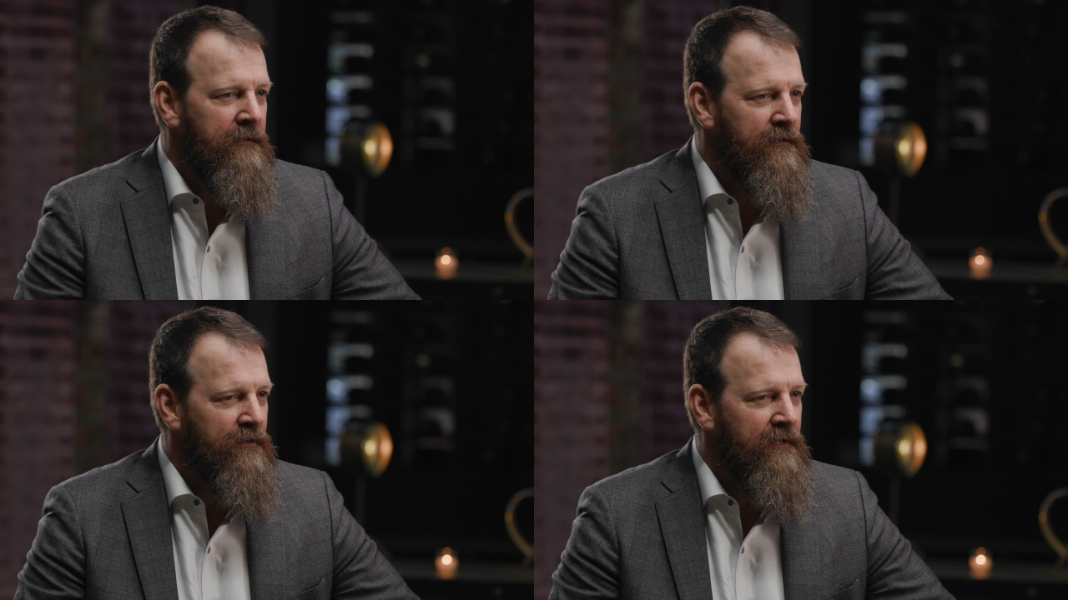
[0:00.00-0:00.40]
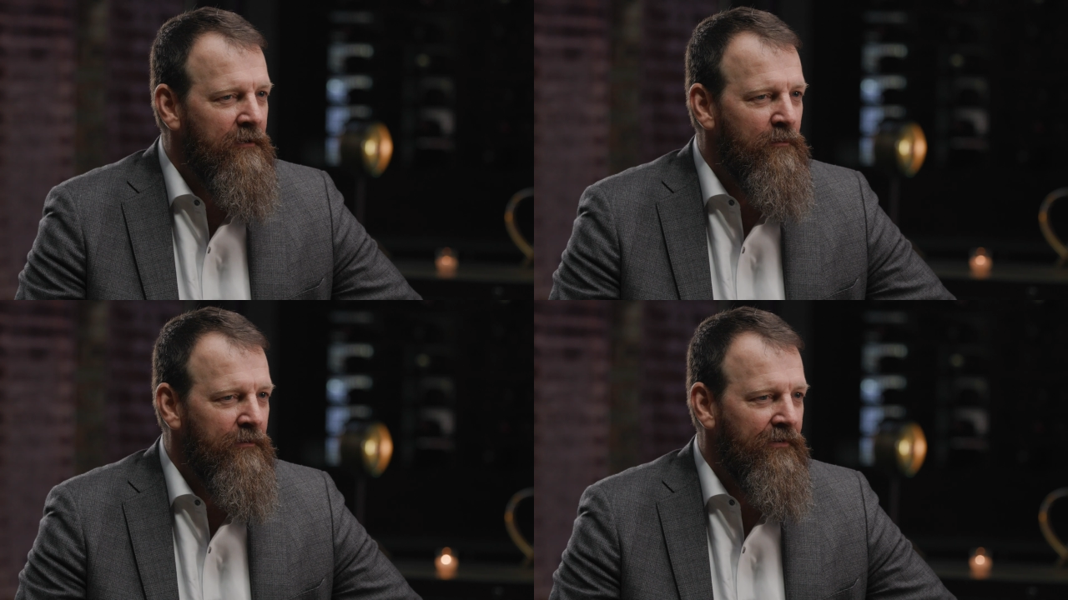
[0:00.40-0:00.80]
Do you
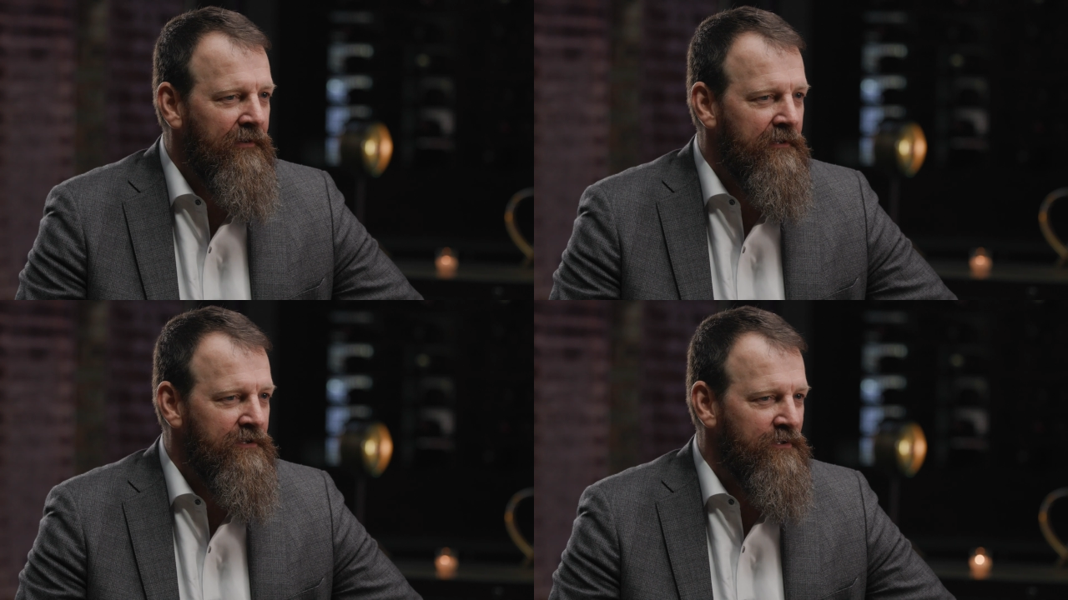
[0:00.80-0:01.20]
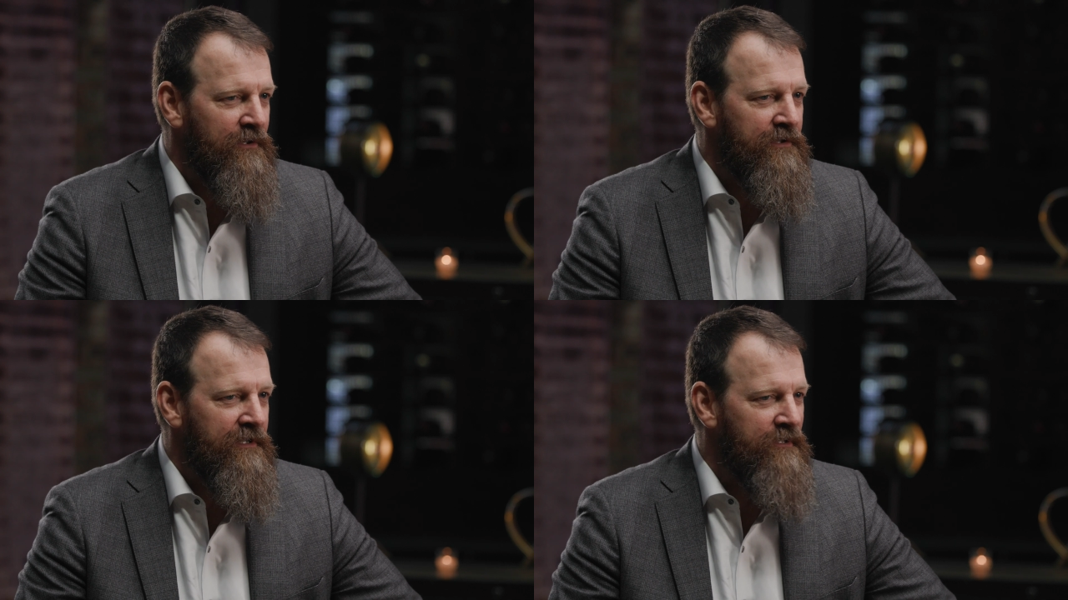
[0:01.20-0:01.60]
think we will see a
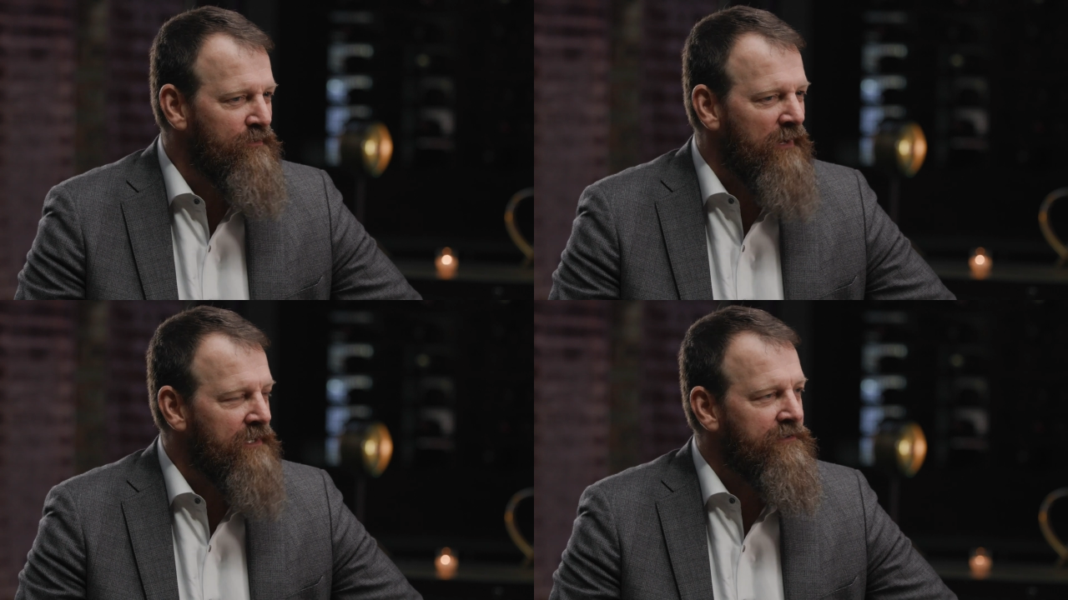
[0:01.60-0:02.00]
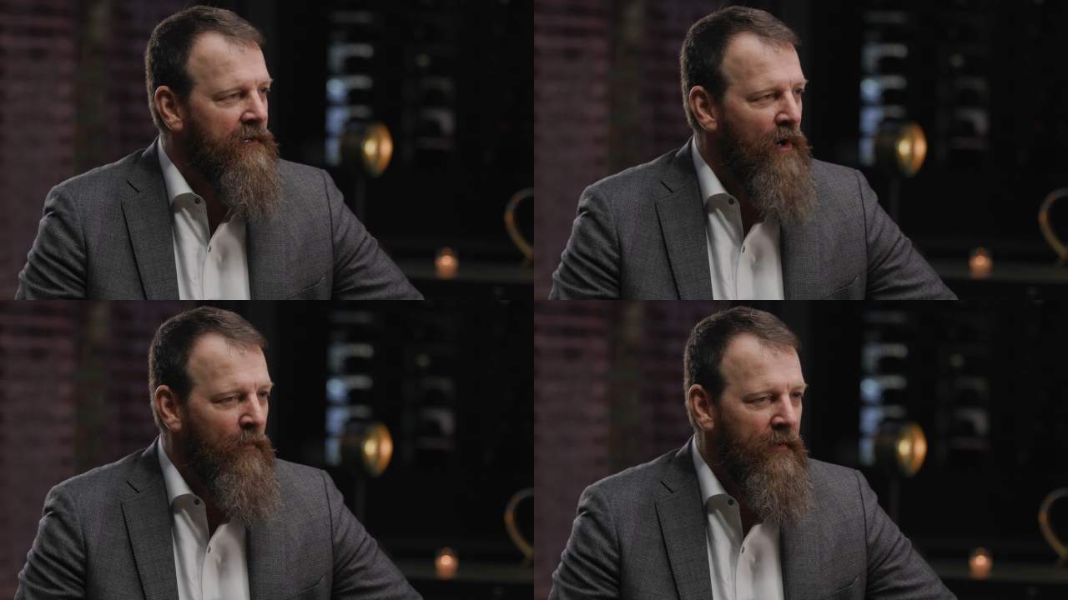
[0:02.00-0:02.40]
surge in new
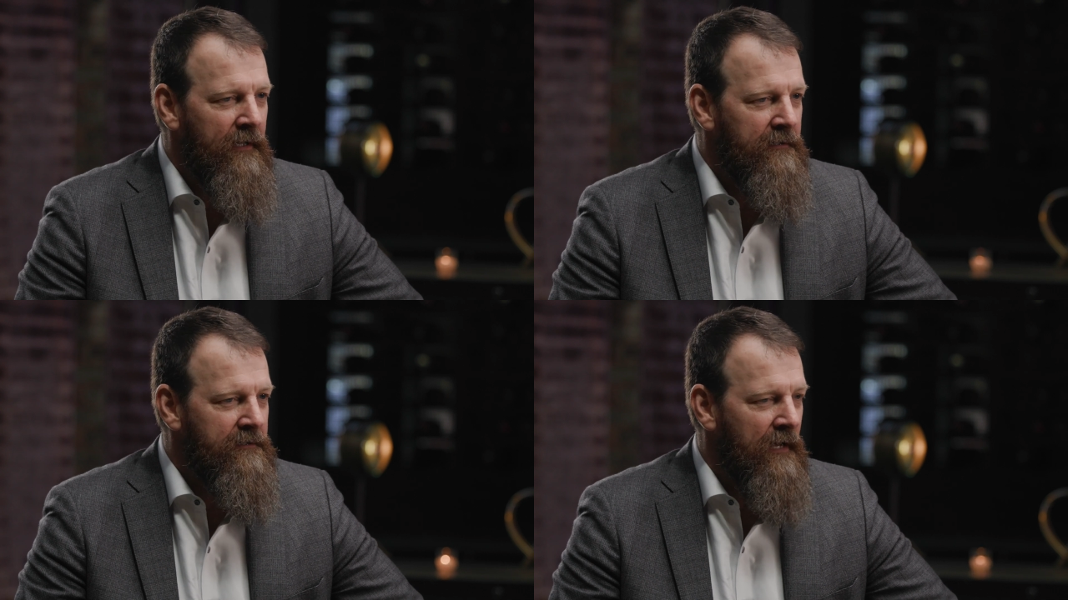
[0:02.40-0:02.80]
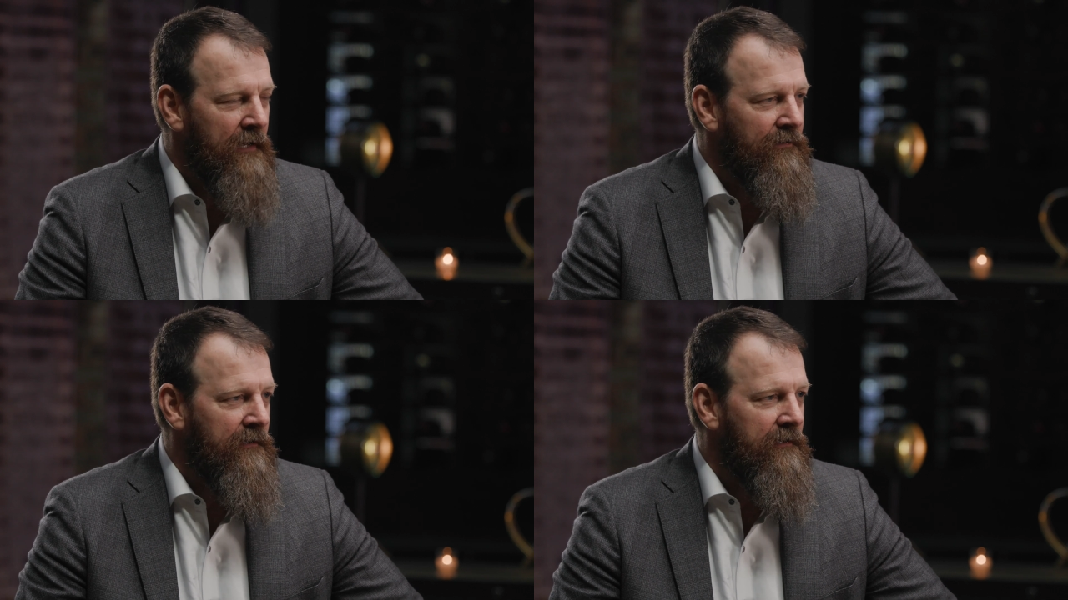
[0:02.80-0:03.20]
restaurant openings
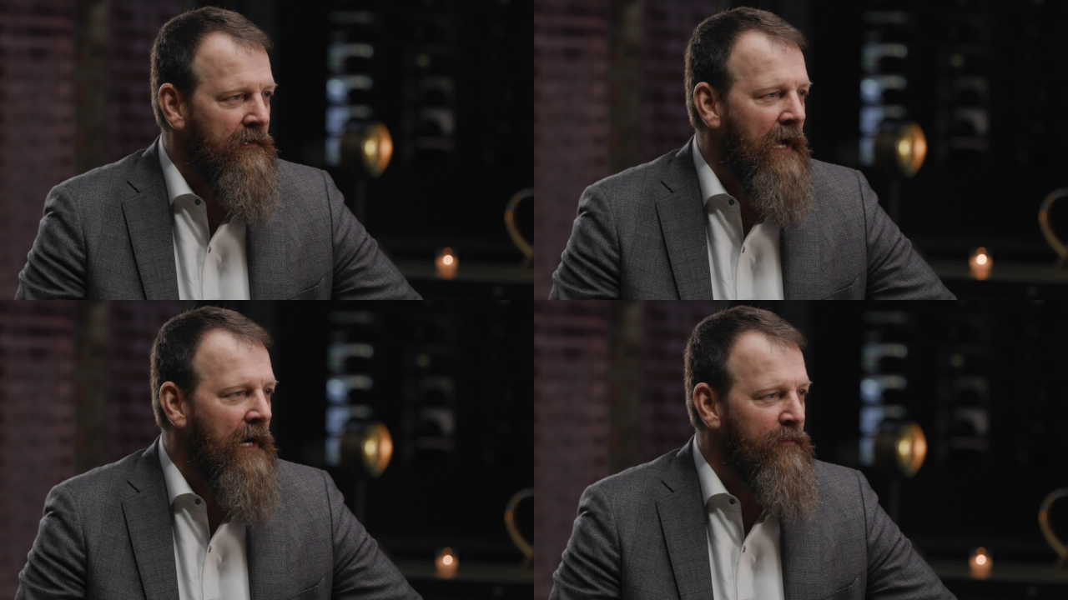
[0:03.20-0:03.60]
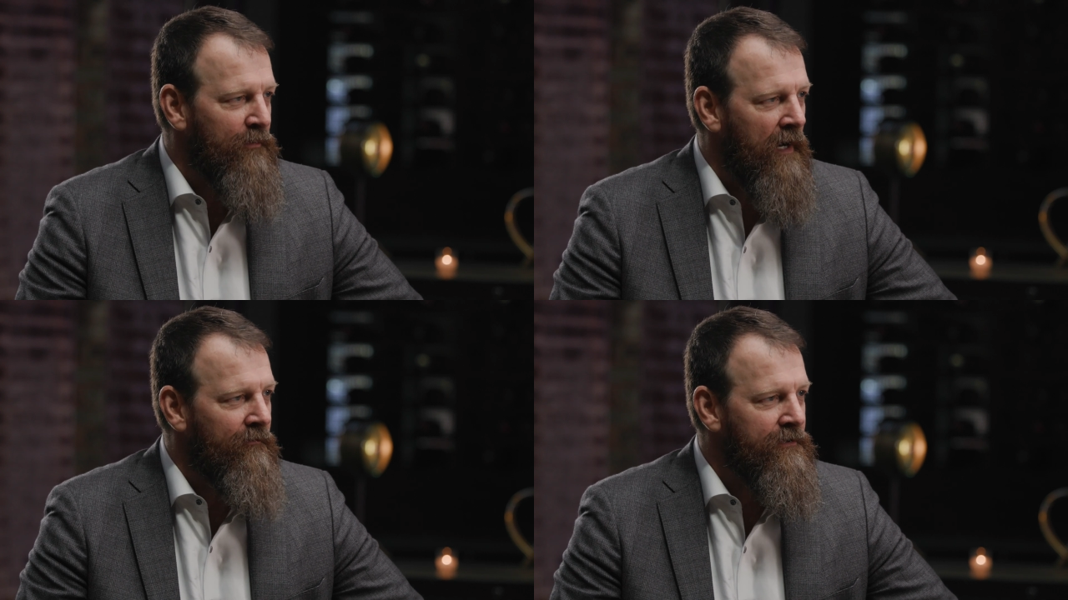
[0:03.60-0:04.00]
as the economy
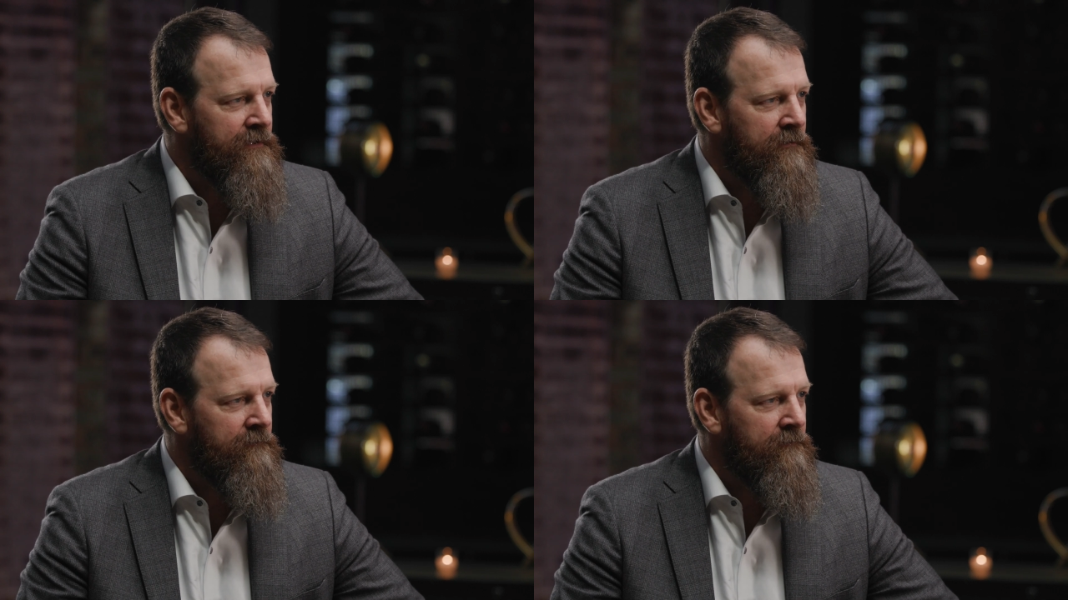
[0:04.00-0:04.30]
recovers?